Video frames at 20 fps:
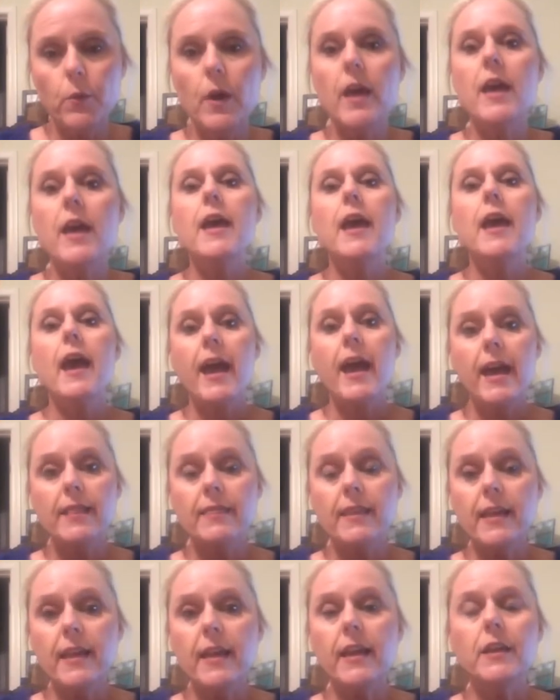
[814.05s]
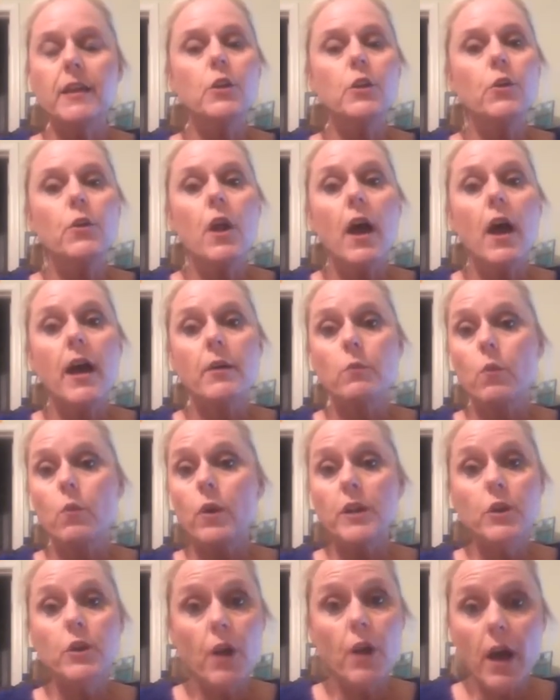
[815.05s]
And then you're not
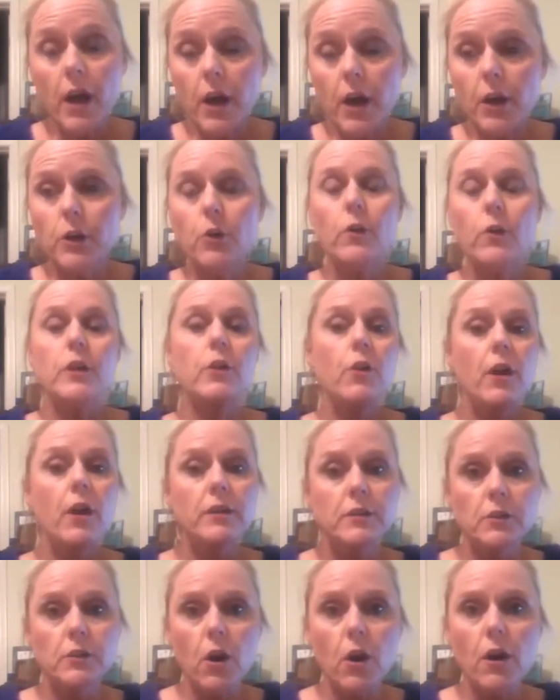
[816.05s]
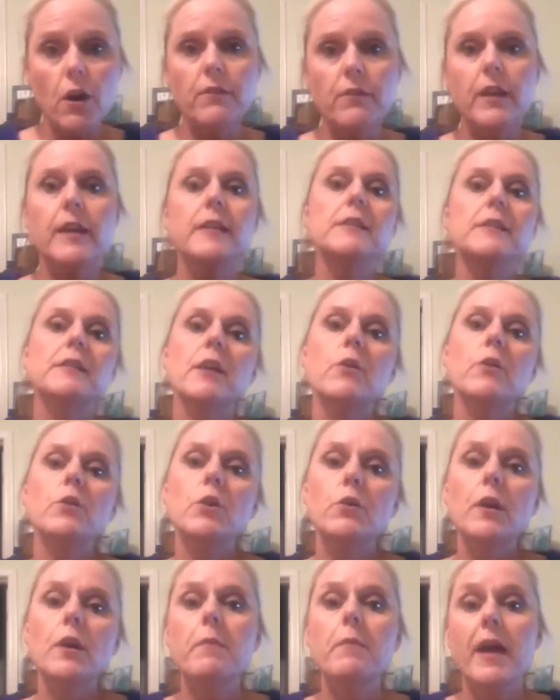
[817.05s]
hungry, you're not starving, so you can
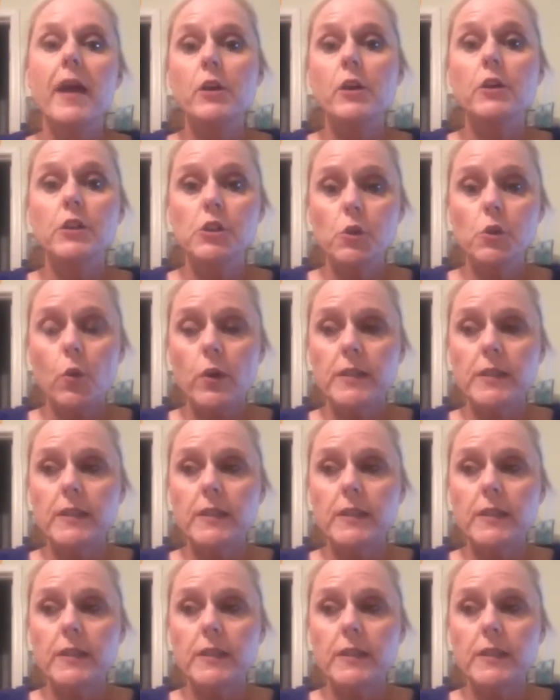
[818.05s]
make good choices.